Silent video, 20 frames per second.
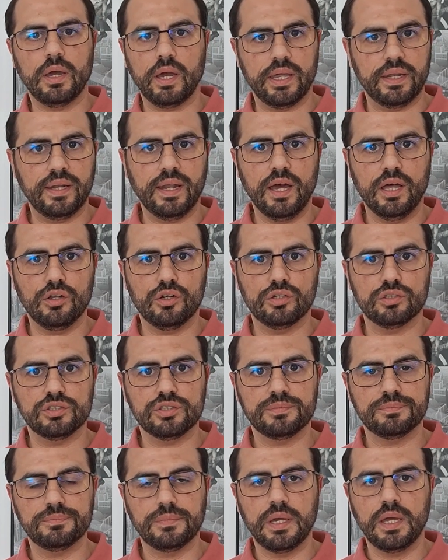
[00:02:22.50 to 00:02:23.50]
and
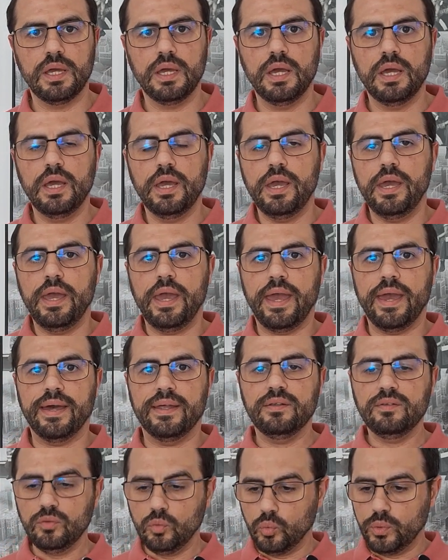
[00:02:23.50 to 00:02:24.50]
others.
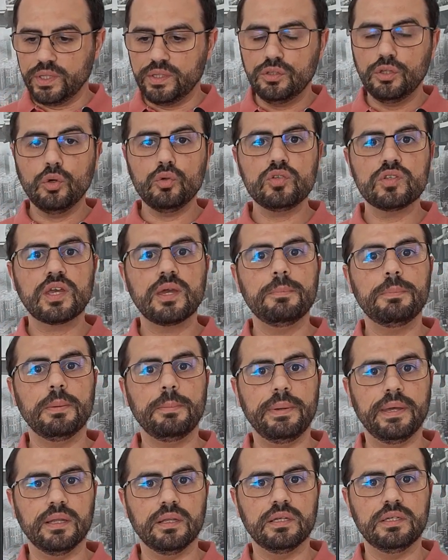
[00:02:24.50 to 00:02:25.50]
And with those
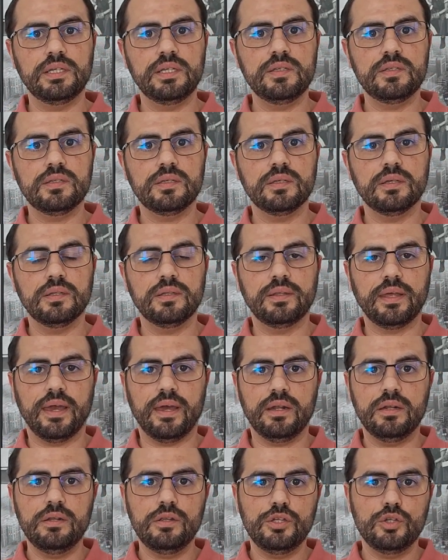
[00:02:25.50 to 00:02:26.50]
capabilities,
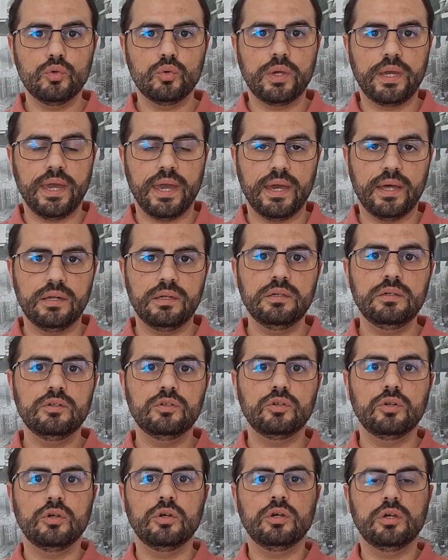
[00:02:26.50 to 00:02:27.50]
then you can
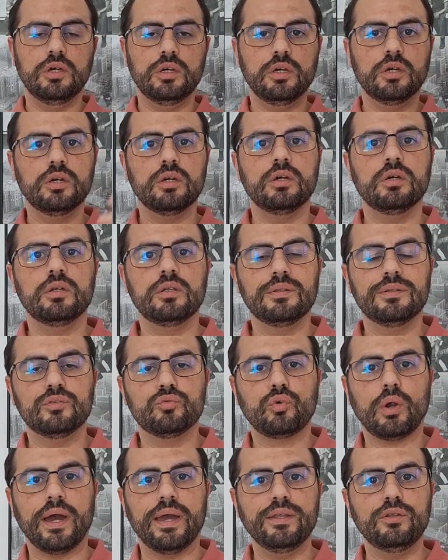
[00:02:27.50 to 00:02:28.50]

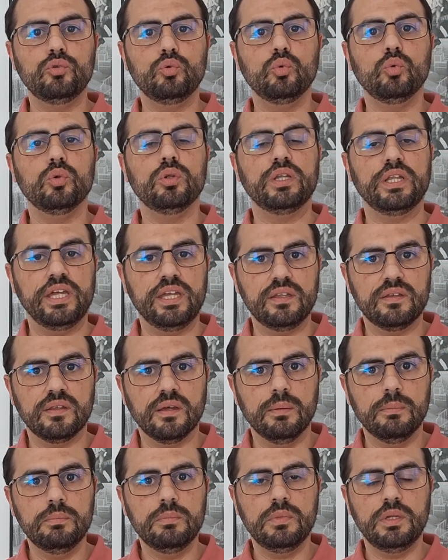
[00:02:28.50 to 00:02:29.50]
try to link
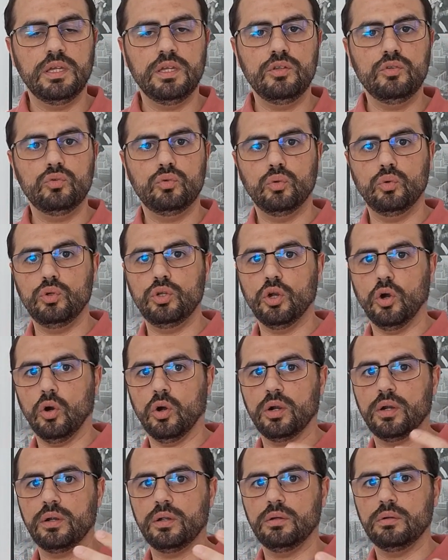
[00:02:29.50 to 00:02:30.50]
them into
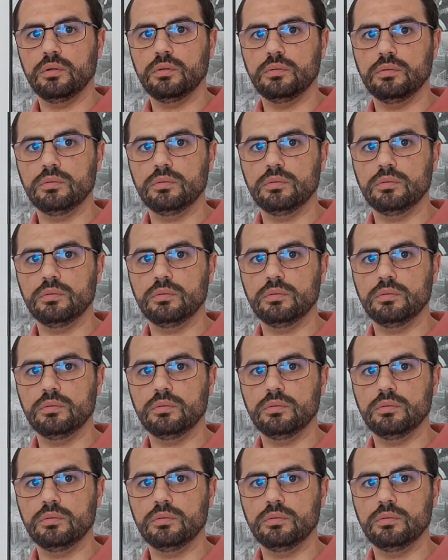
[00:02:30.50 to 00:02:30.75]
your